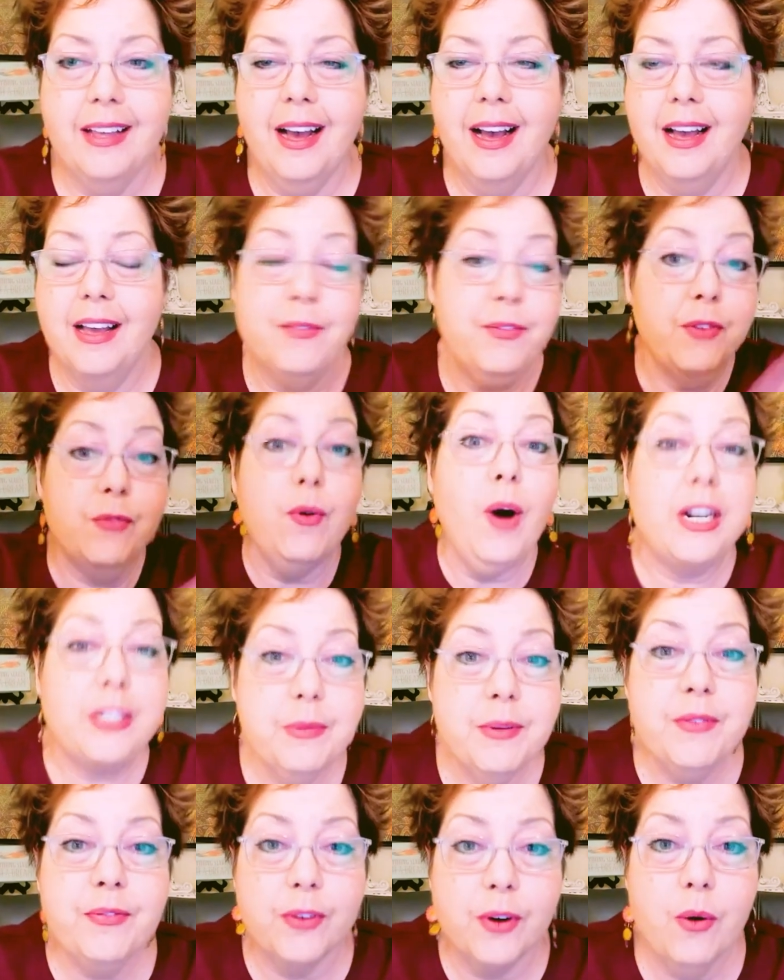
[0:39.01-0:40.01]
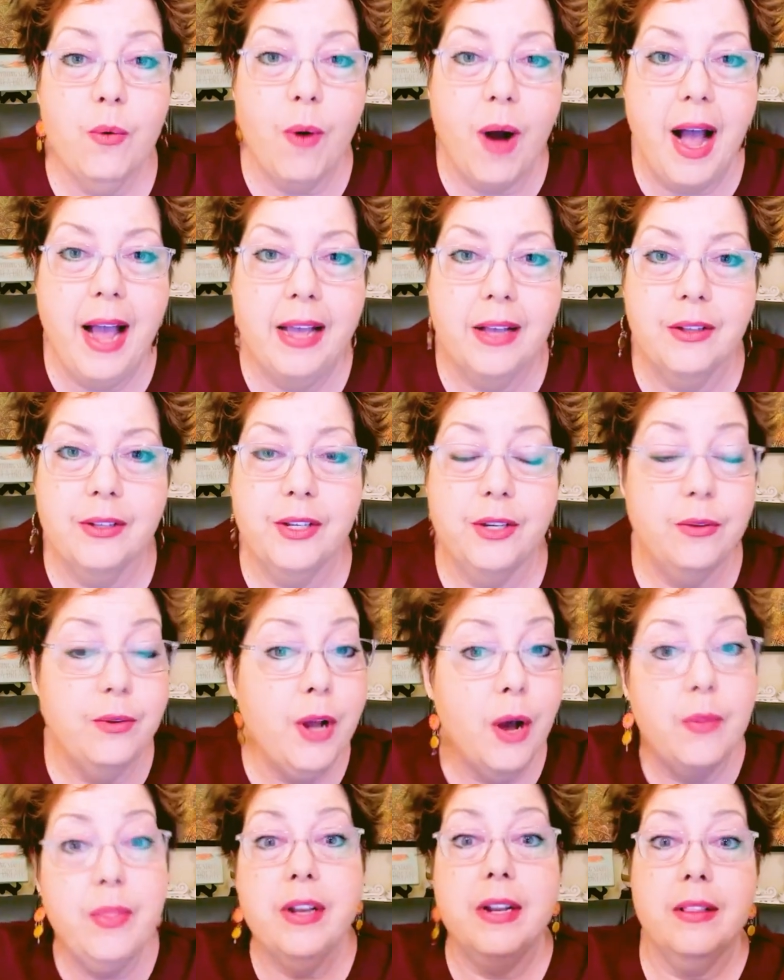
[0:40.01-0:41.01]
if you've watched me for a while, you
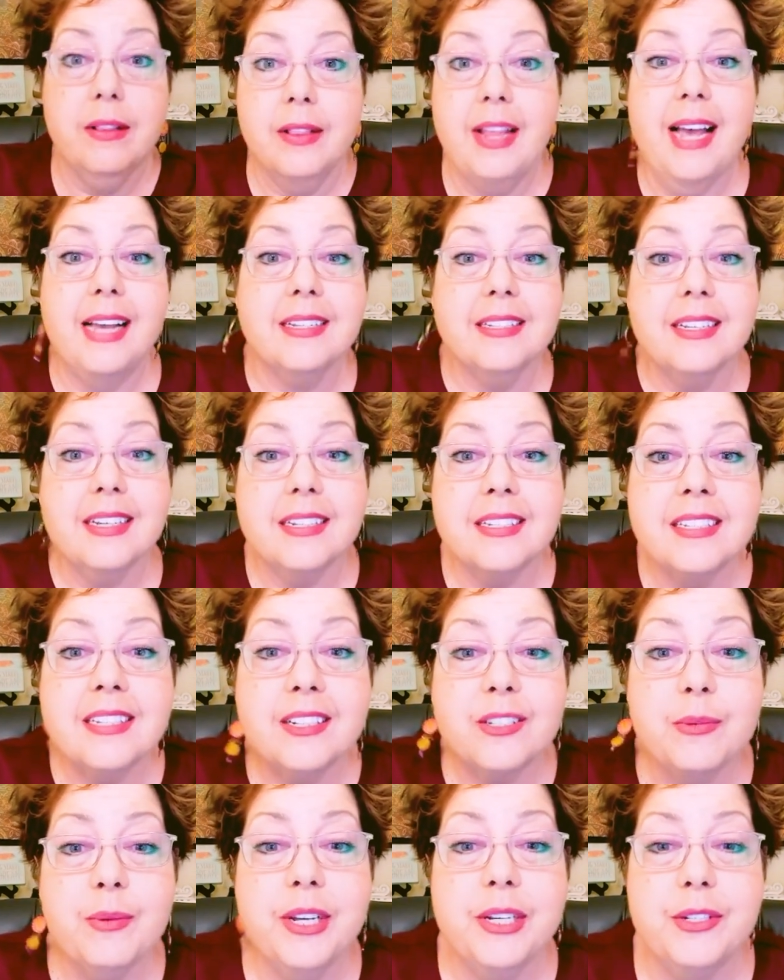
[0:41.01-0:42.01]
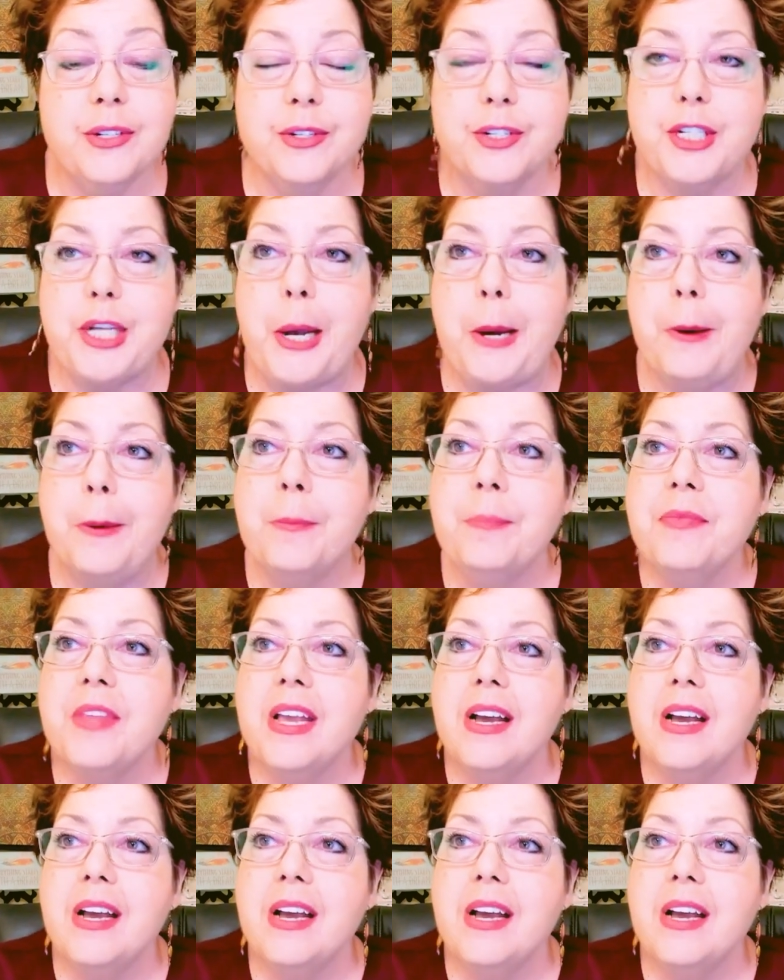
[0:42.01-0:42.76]
know that in the last like 6 weeks or so,